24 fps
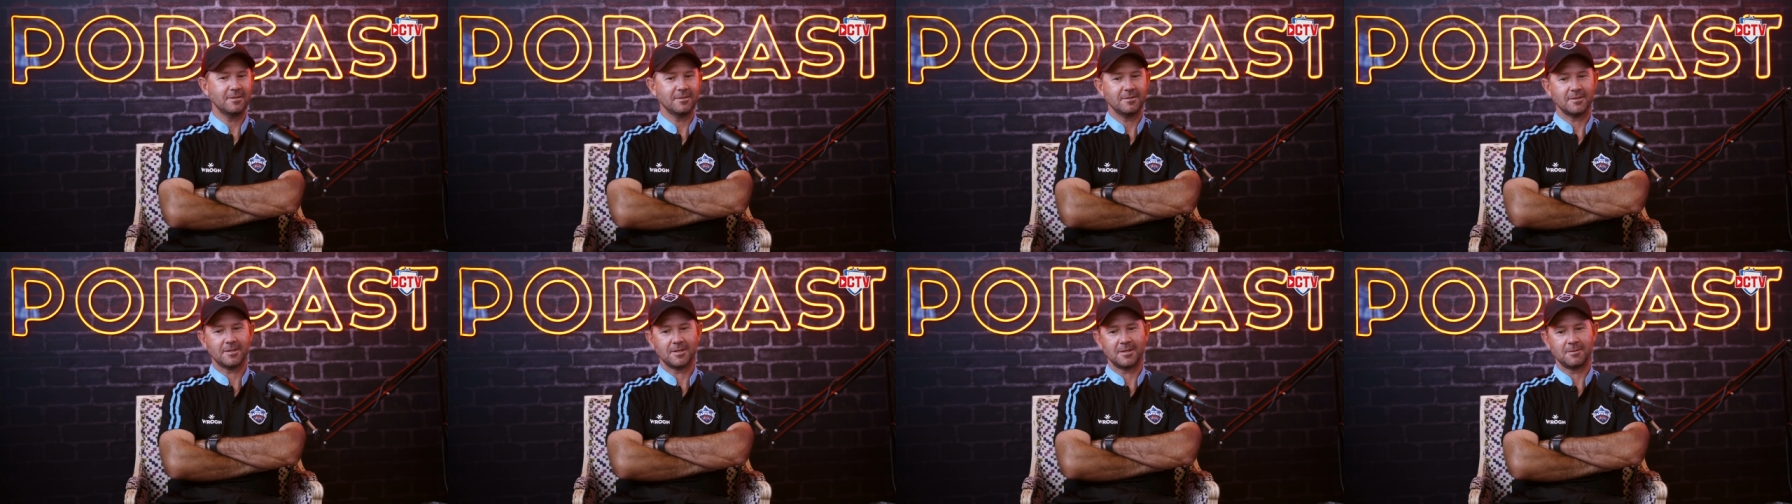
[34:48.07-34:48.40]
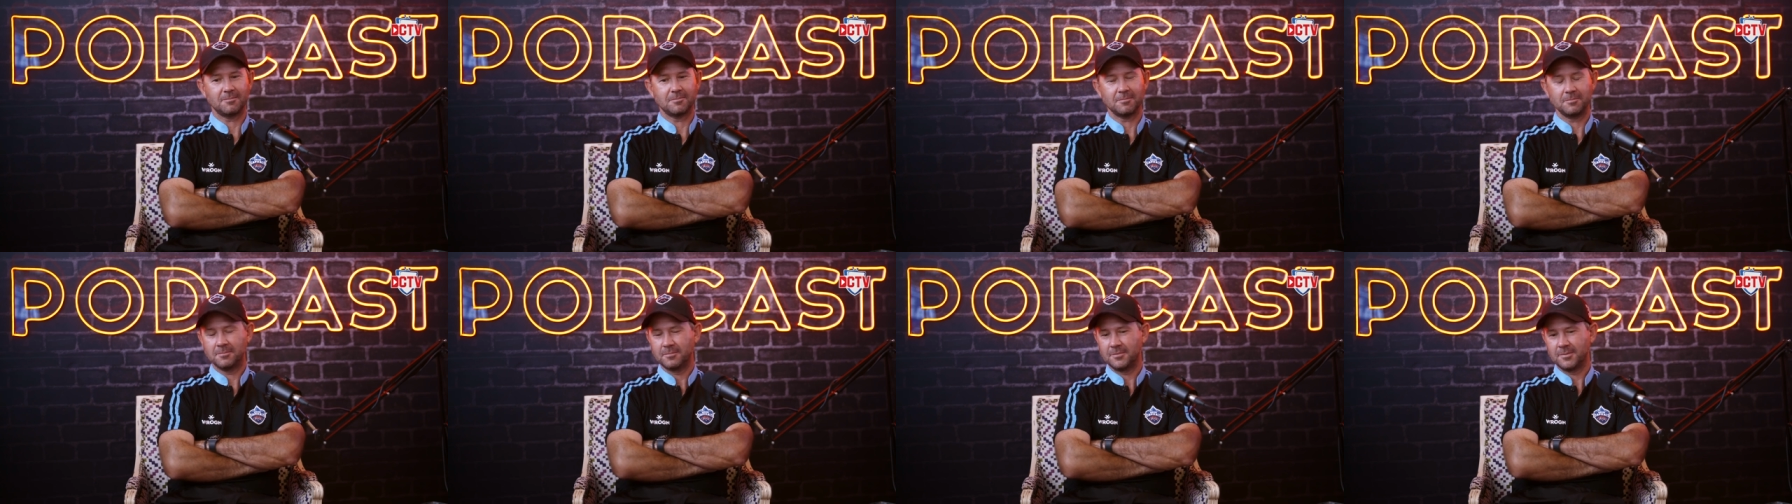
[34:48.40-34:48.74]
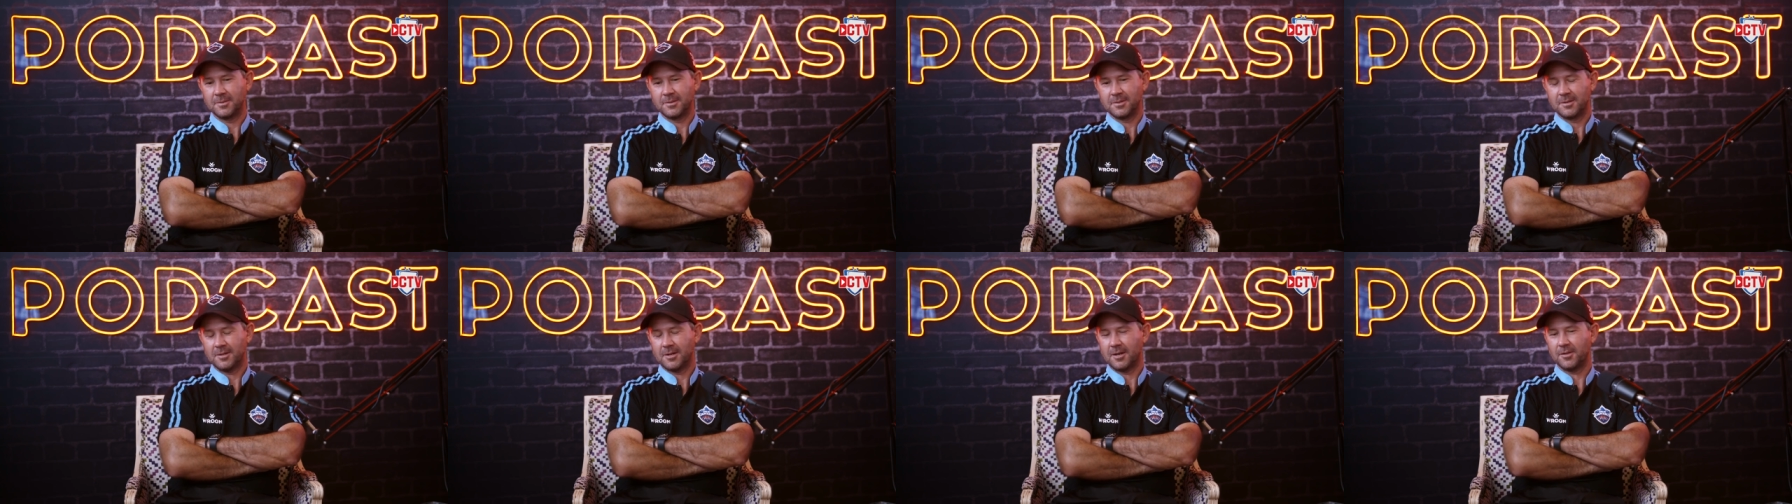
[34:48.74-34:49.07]
Um,
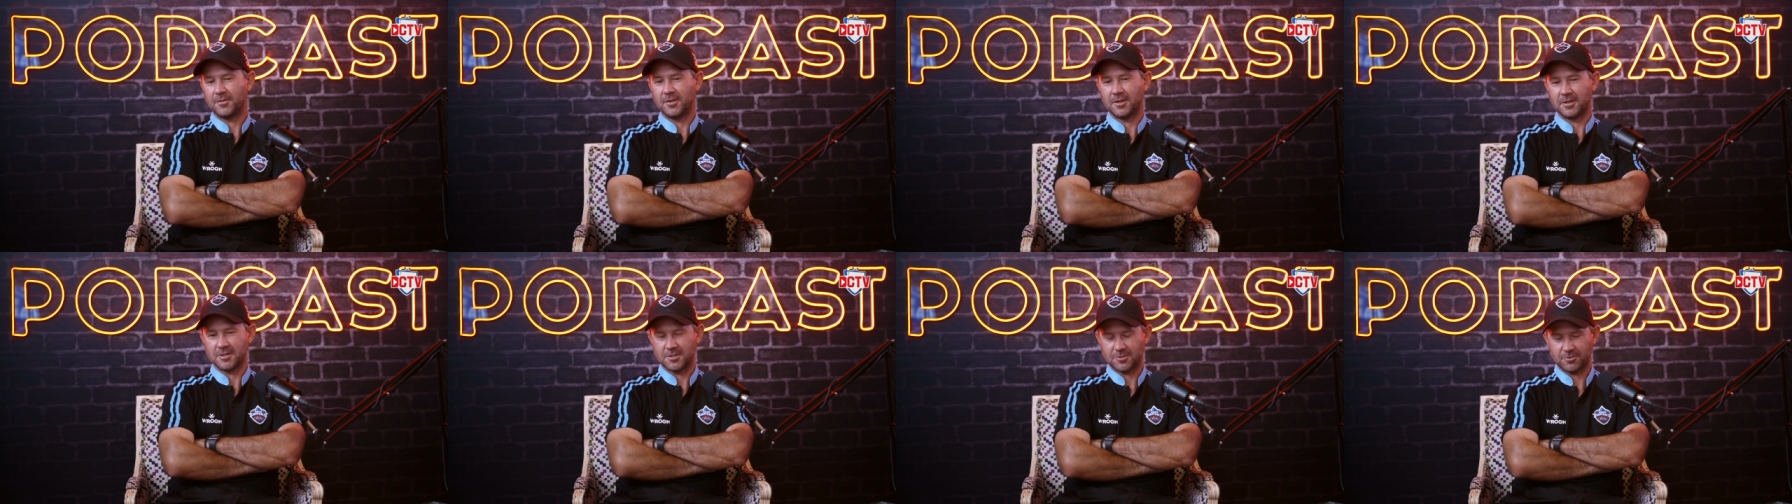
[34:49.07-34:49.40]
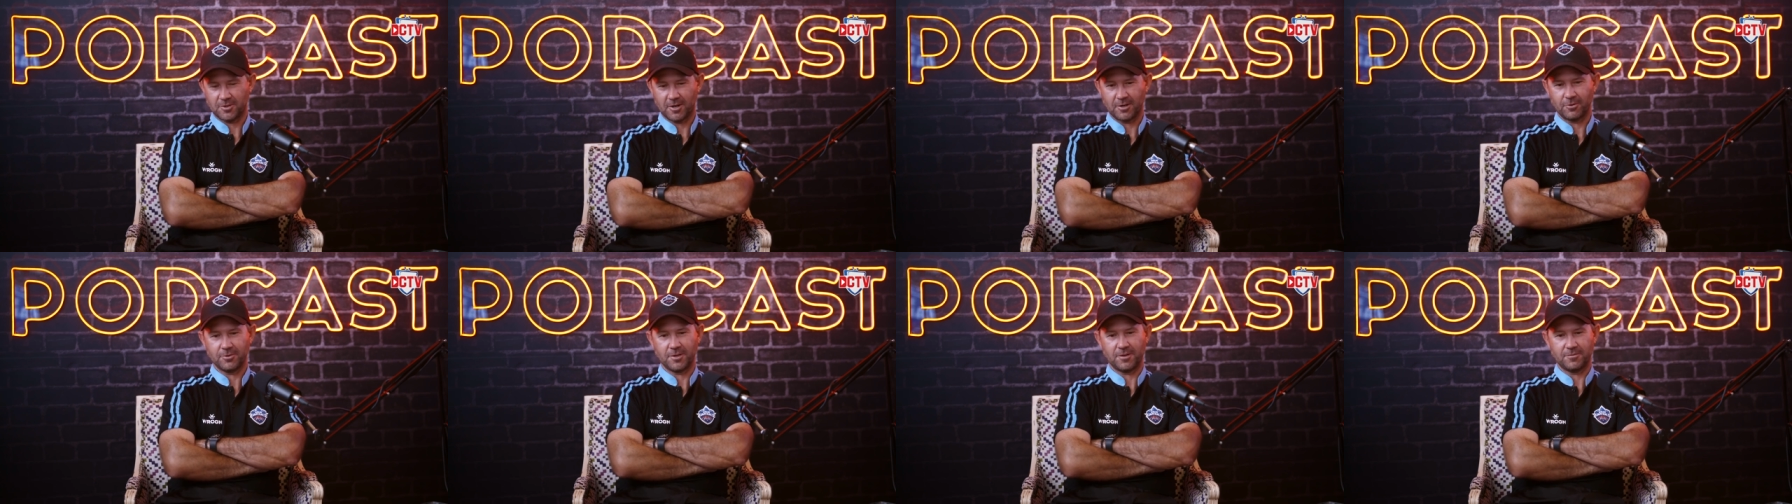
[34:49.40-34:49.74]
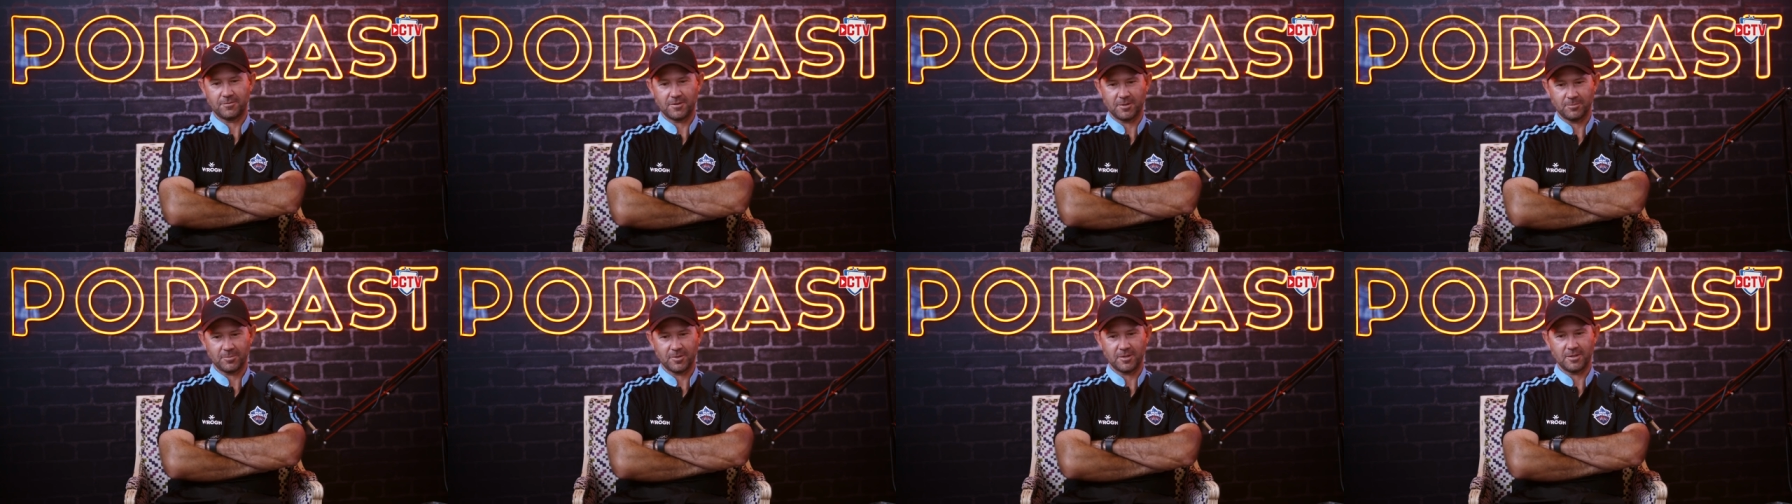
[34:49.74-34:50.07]
I think Australia will
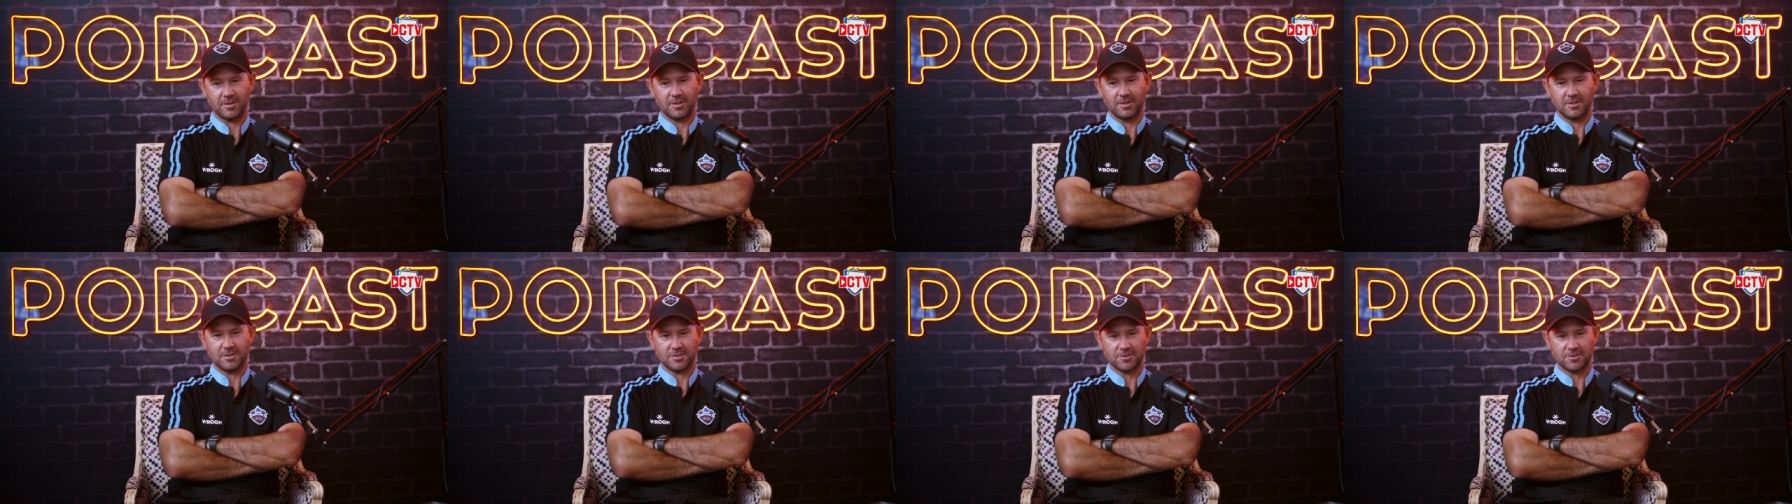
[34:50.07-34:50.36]
definitely be there.